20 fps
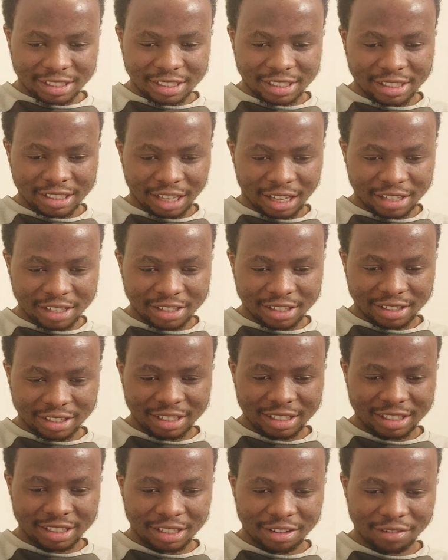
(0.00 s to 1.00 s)
Jesus
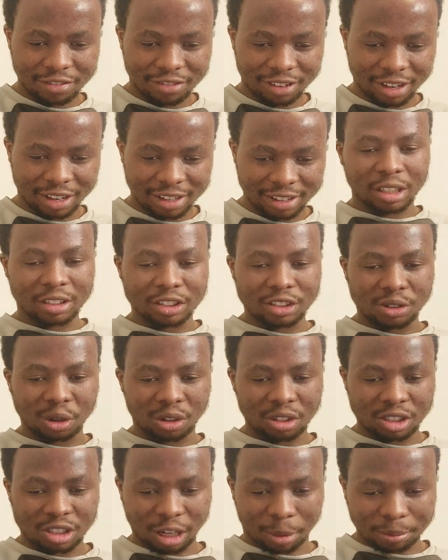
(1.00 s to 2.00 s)
is the Father. At
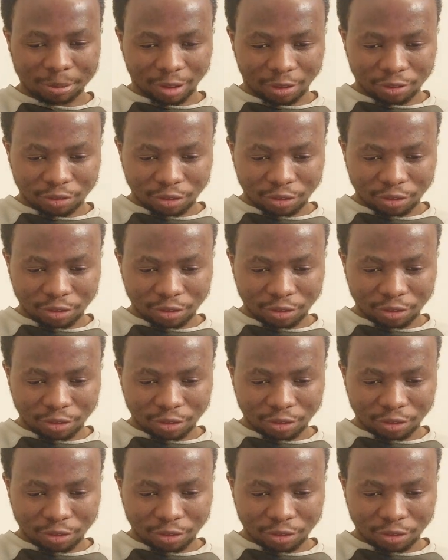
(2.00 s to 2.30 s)
John chapter